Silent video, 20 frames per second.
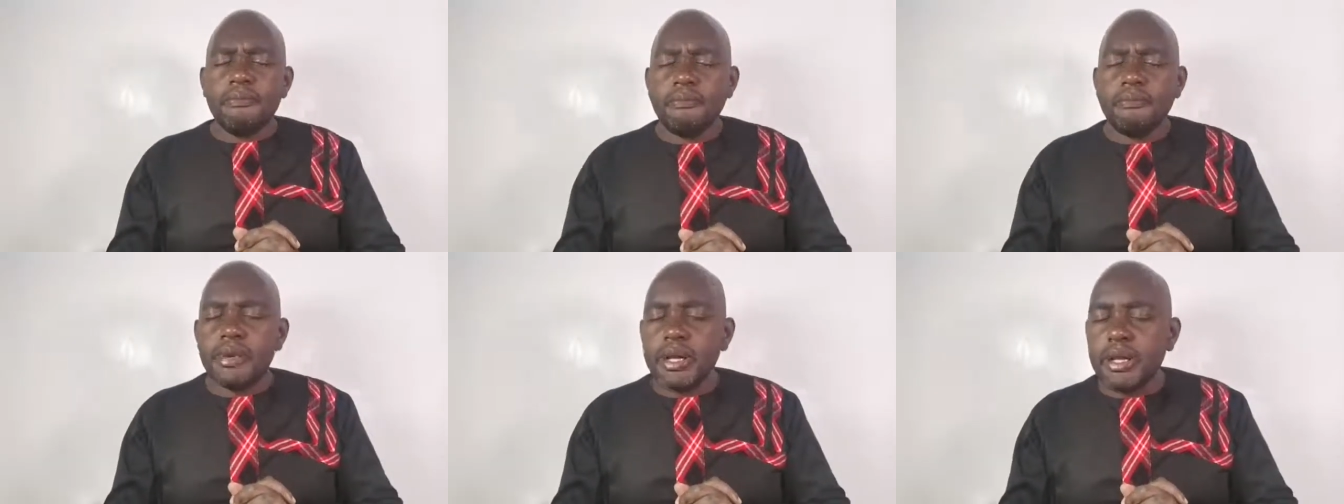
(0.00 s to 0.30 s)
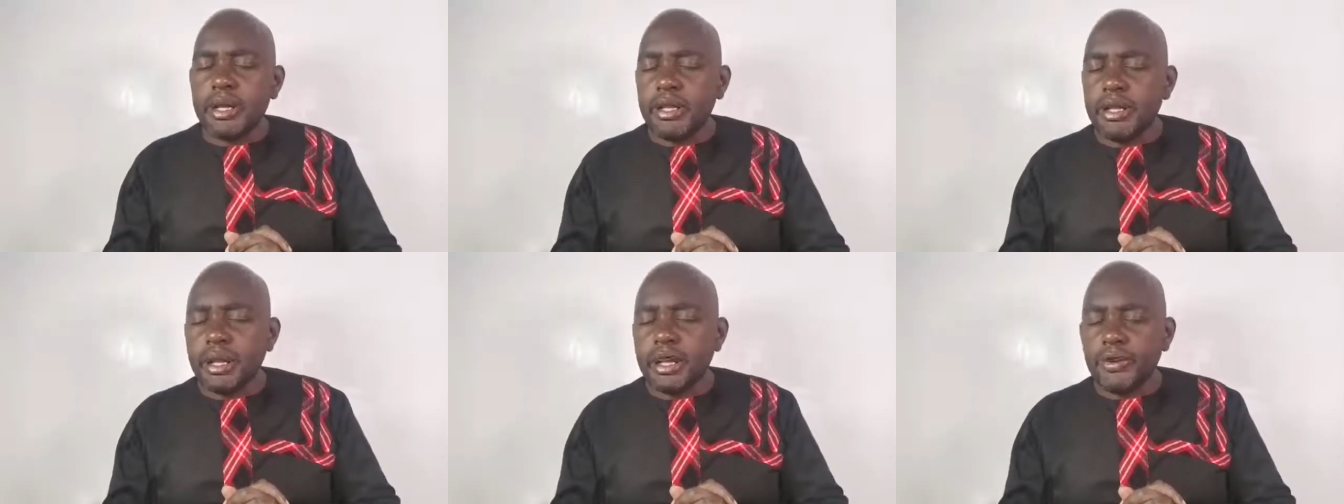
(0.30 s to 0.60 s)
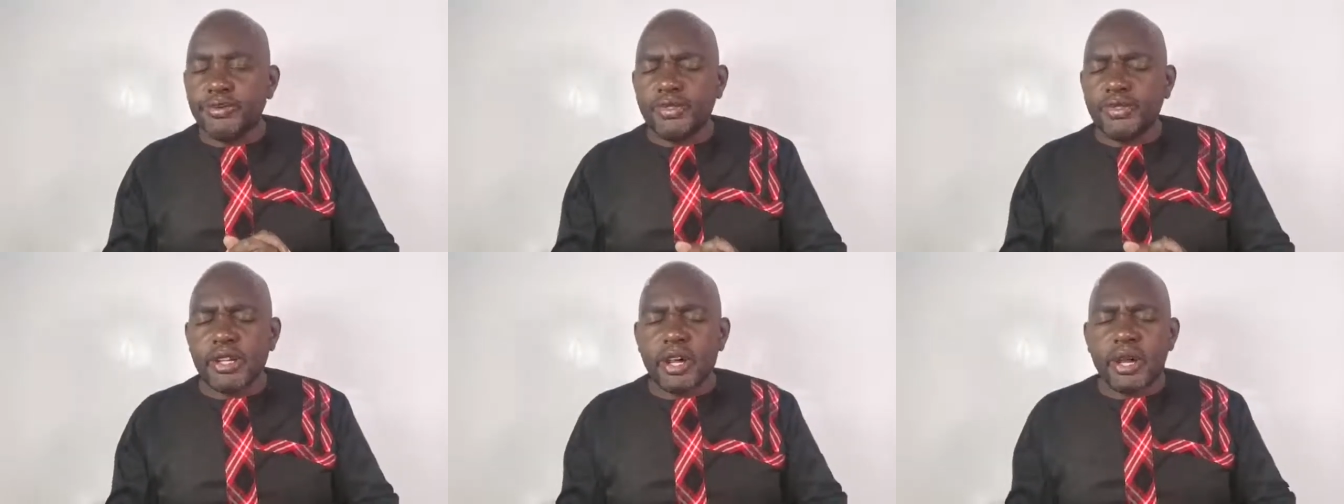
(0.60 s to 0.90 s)
Be
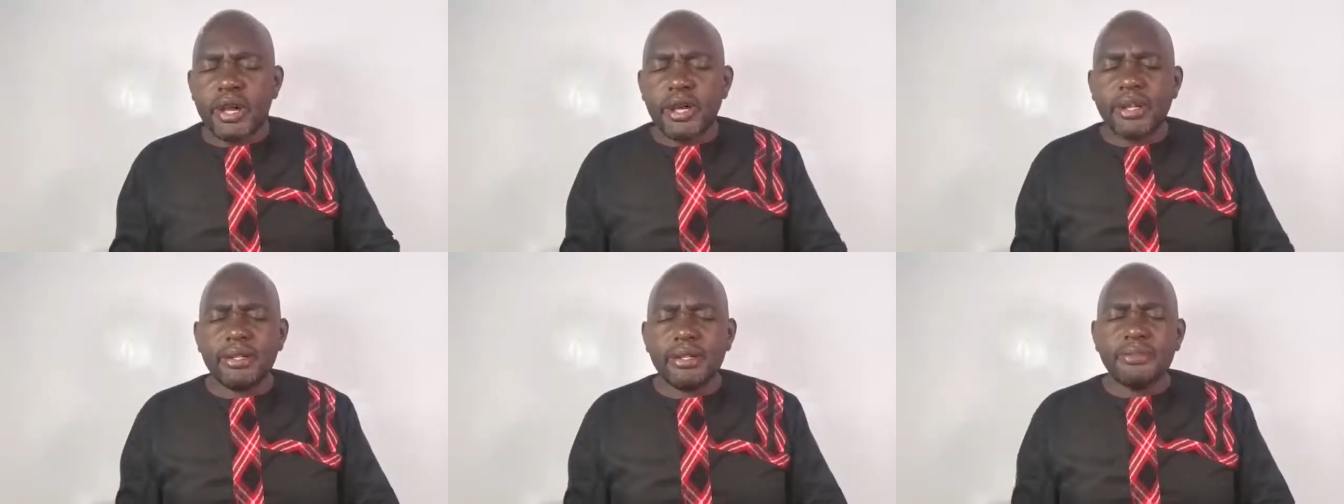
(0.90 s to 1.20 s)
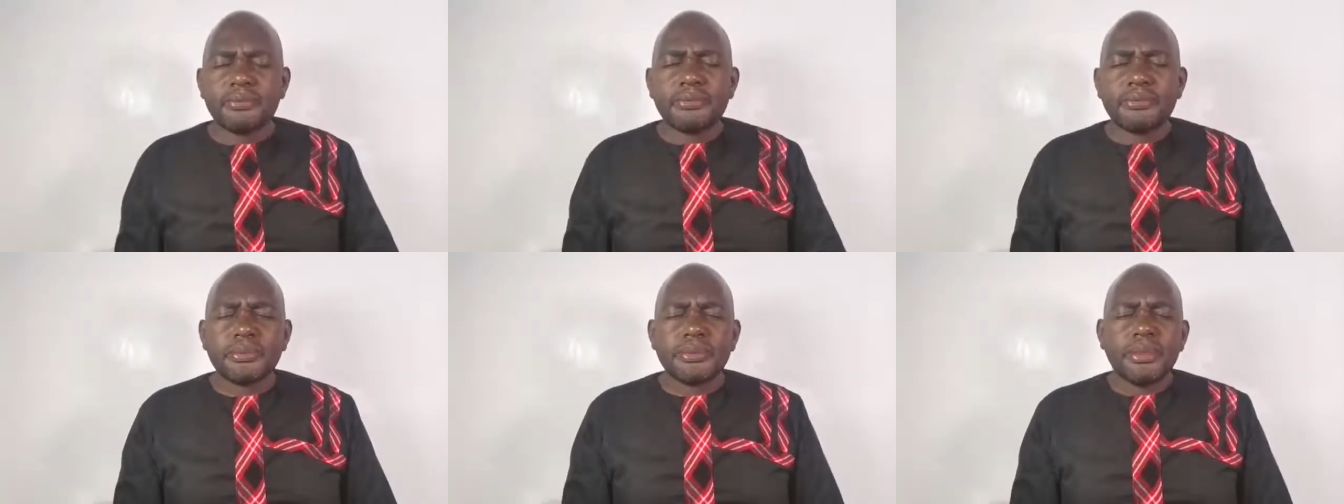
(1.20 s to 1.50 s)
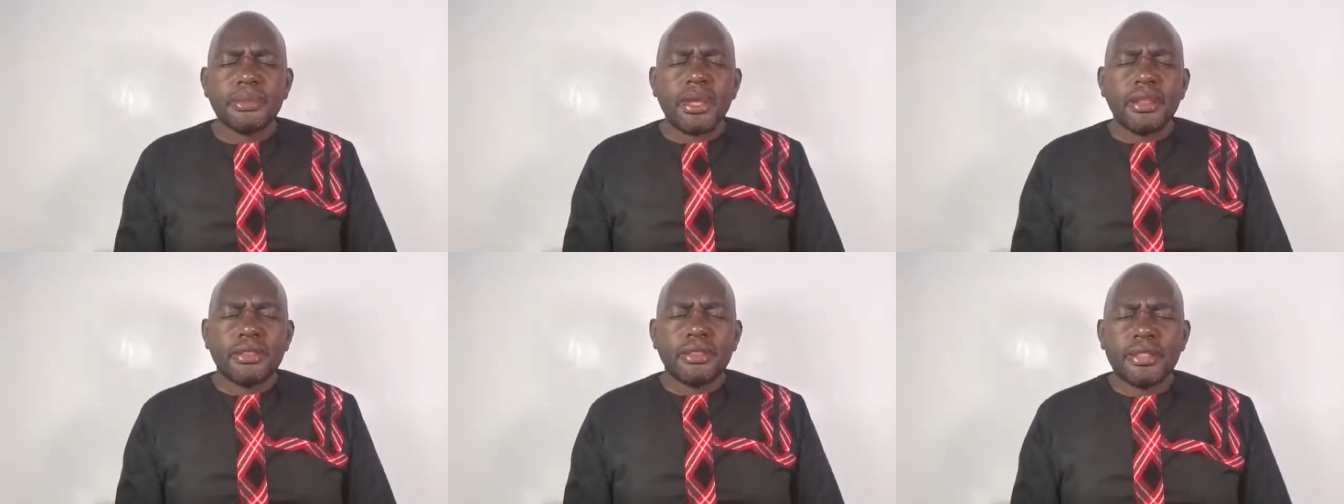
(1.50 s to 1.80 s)
lifted.
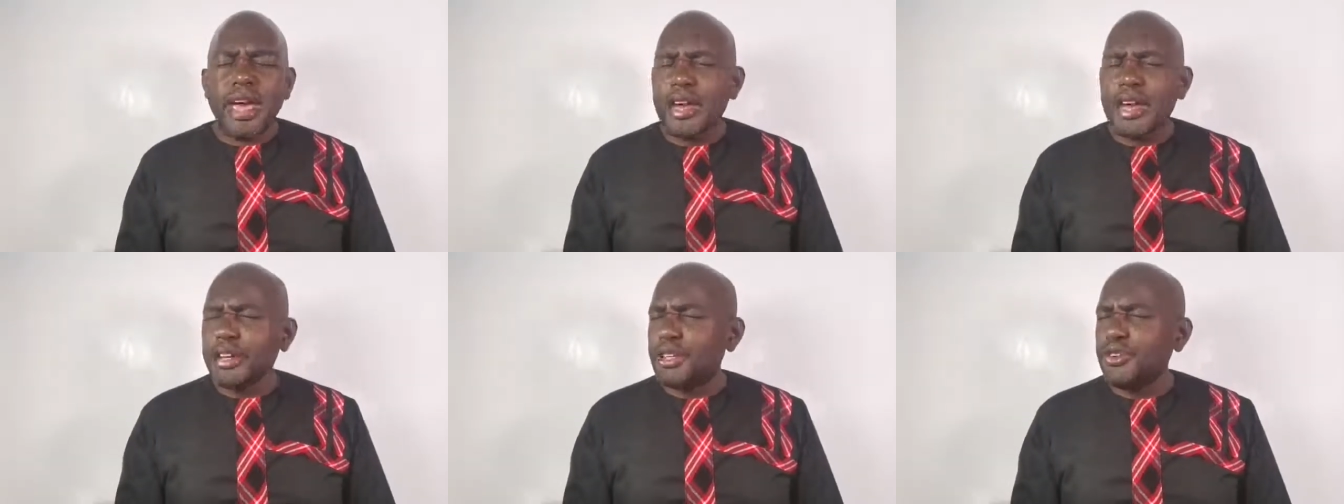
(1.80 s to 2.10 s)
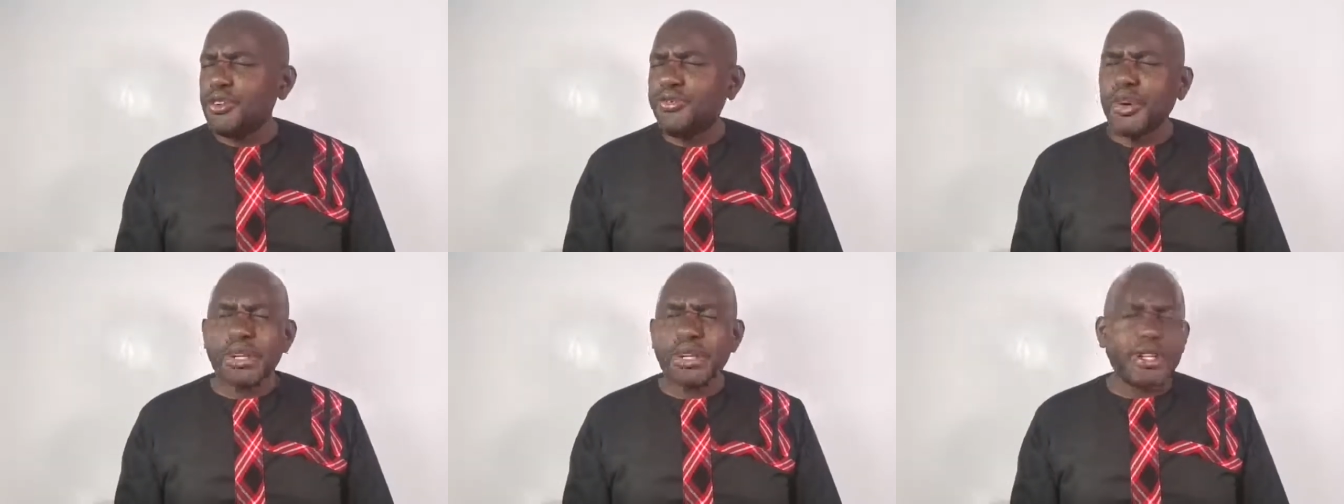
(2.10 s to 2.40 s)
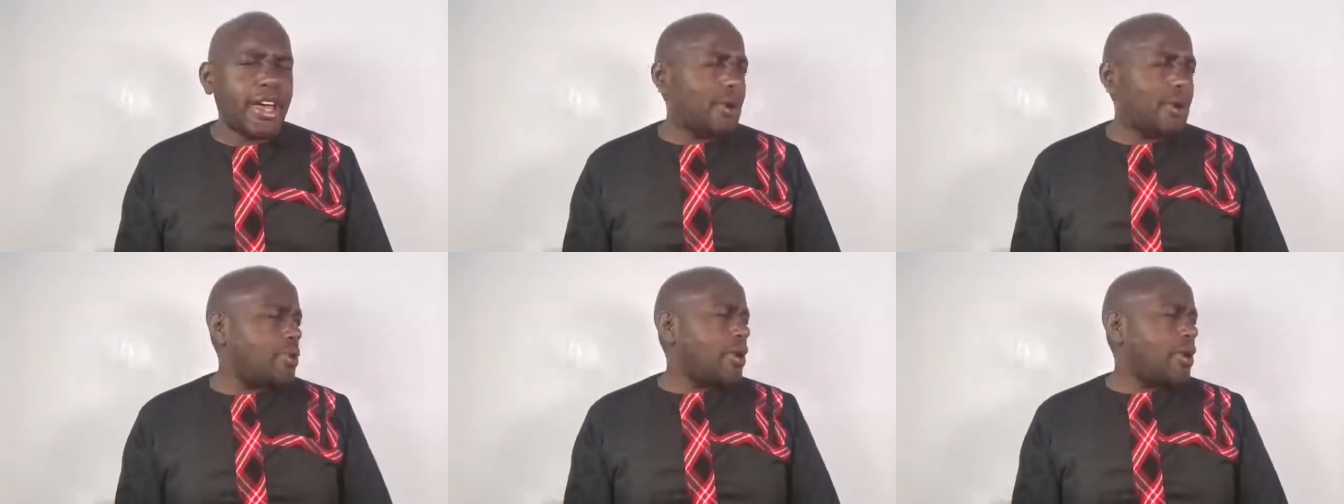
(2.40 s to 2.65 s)
Thank you for day